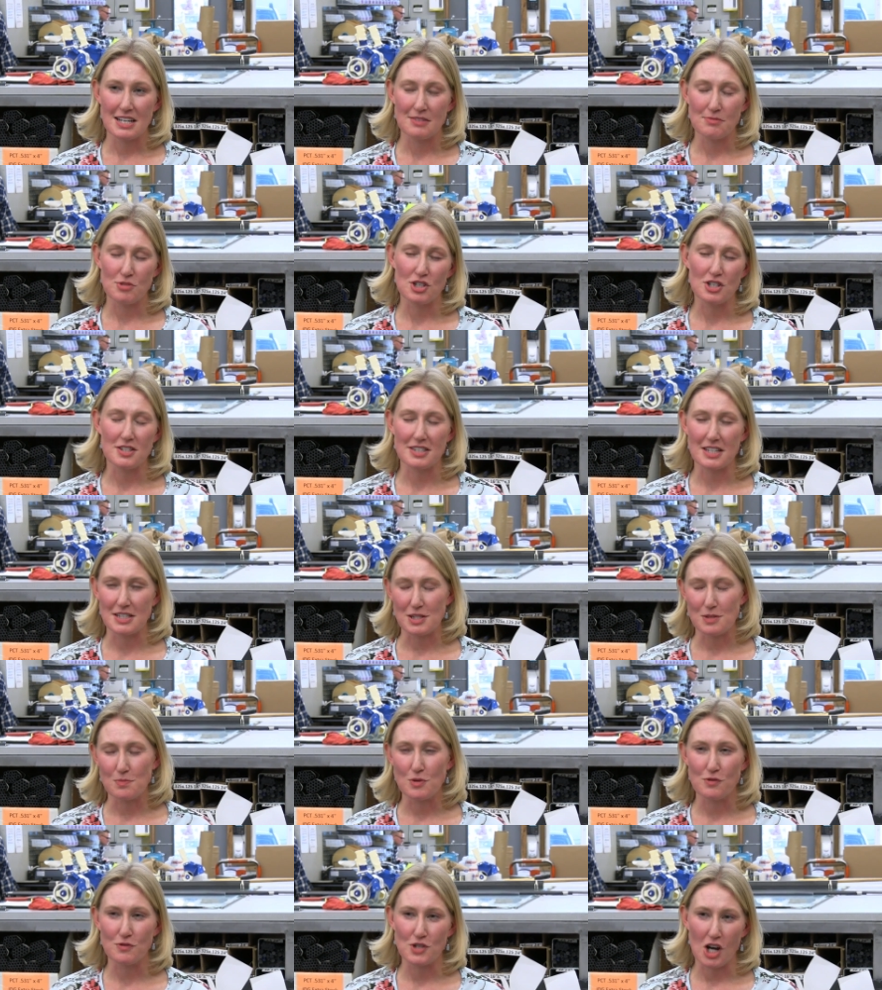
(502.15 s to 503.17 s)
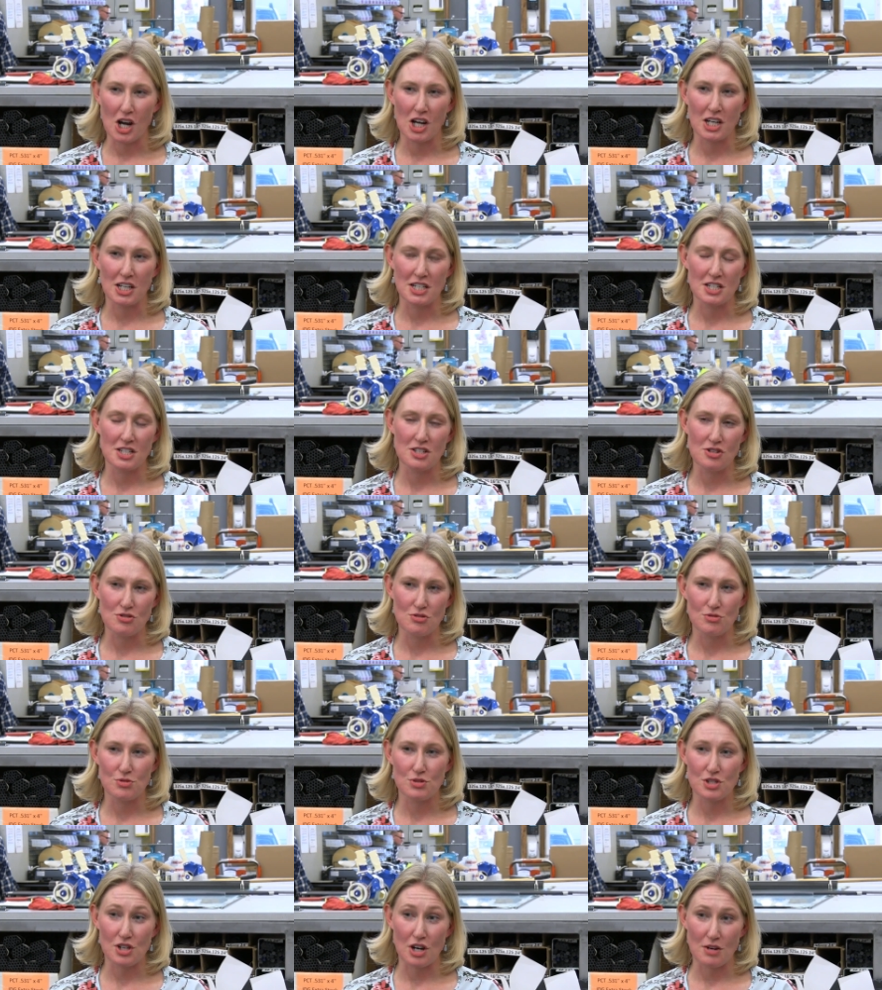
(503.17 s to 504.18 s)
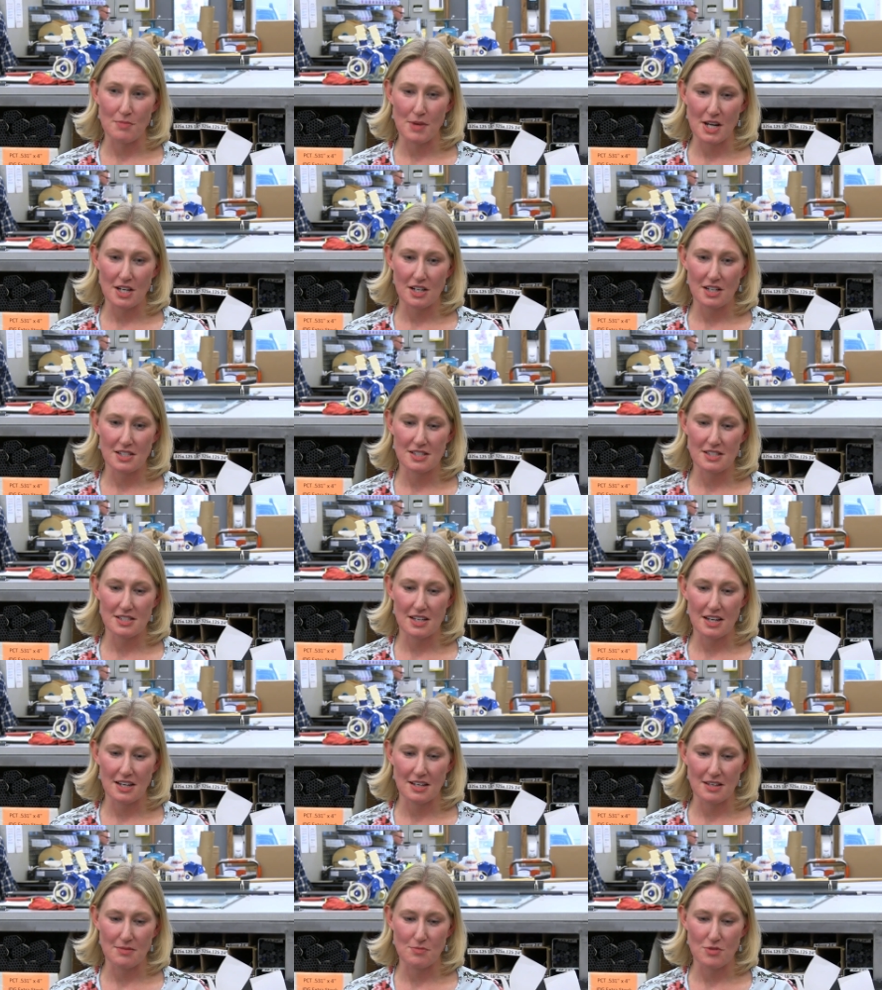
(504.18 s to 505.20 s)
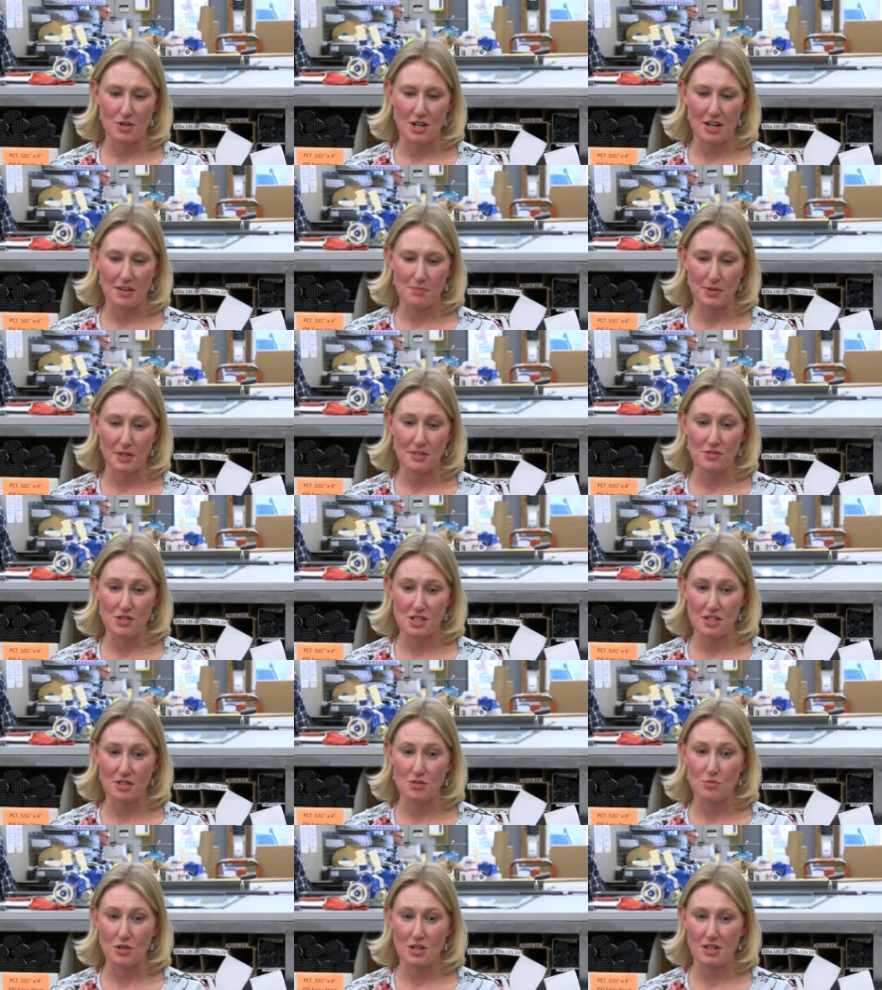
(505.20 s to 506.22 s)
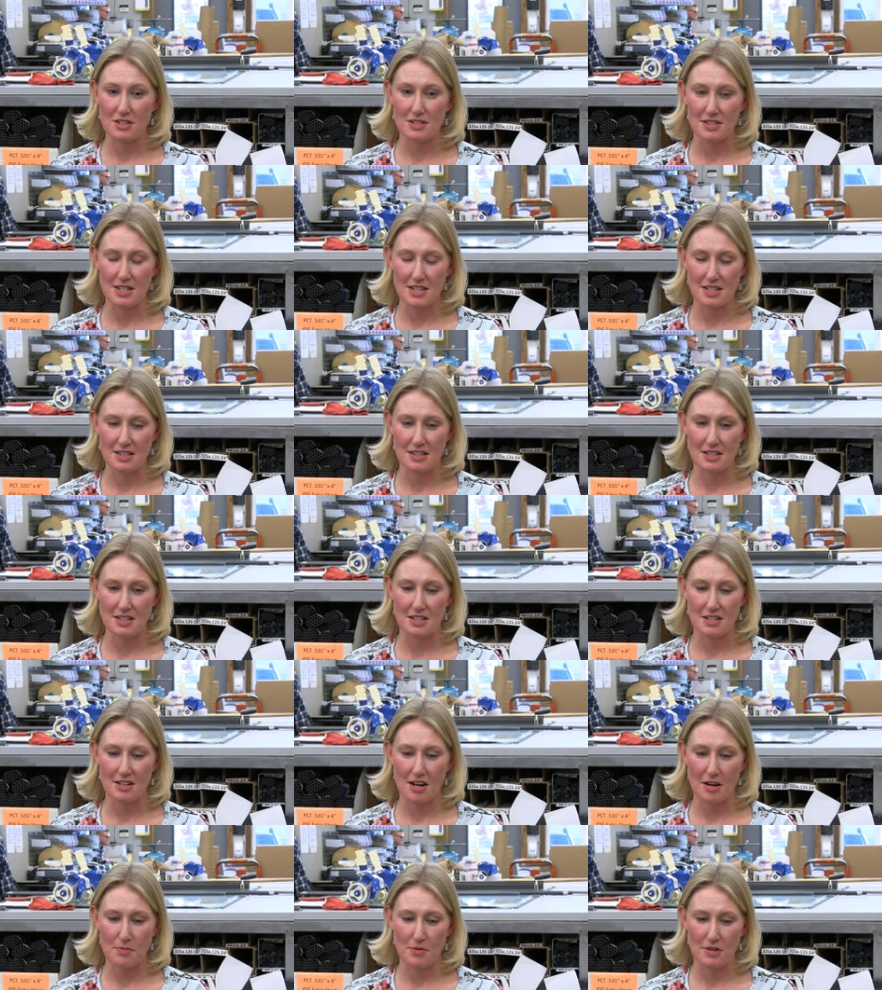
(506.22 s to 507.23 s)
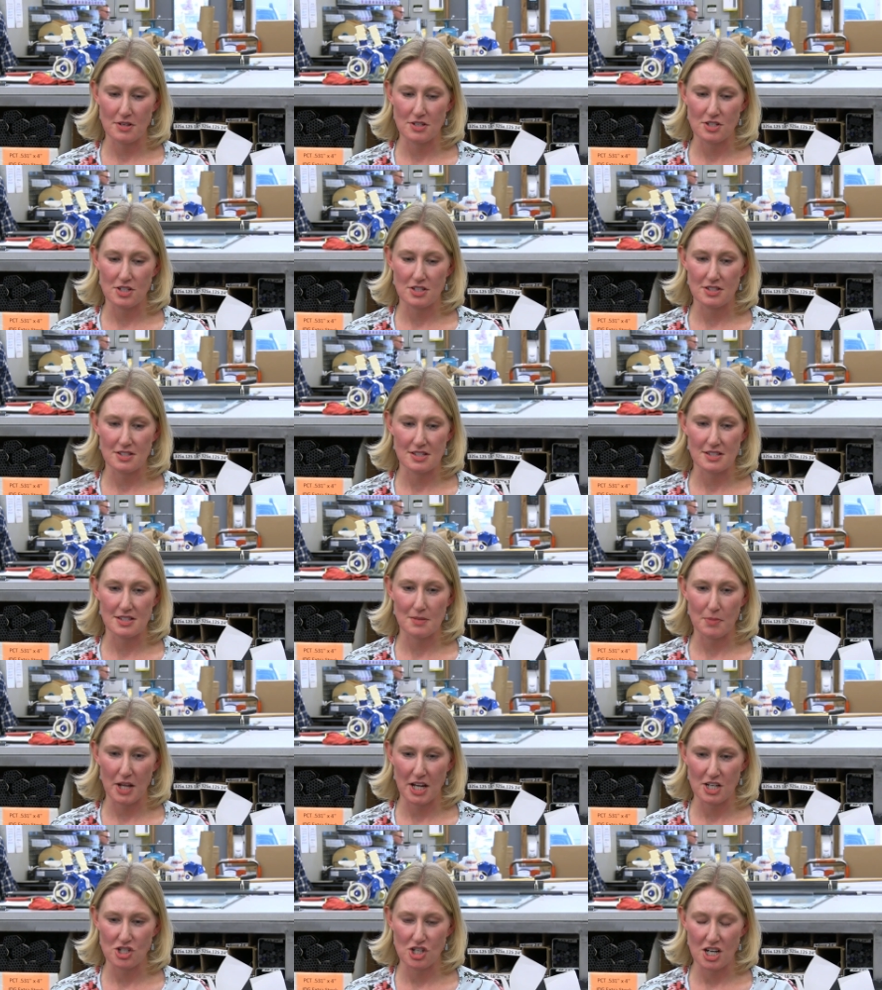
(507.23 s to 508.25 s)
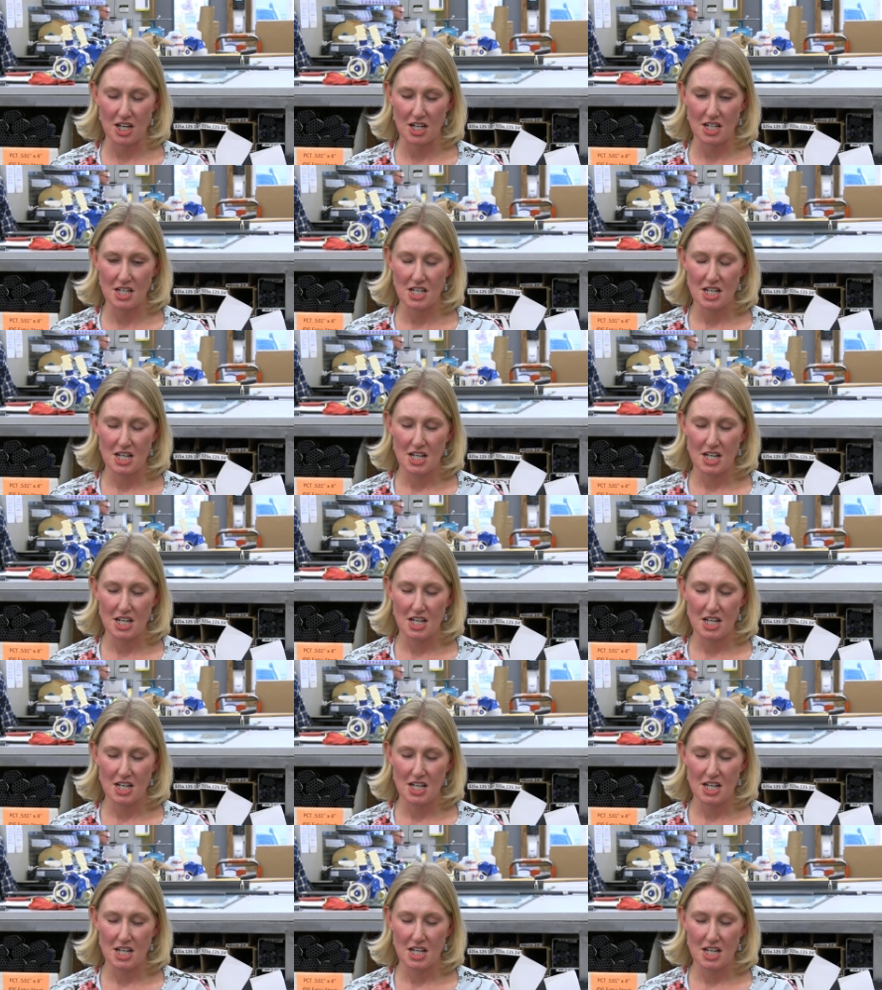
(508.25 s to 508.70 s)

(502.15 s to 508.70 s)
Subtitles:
She's since moved on to Starbucks, where I believe she still works in the operations and supply chain.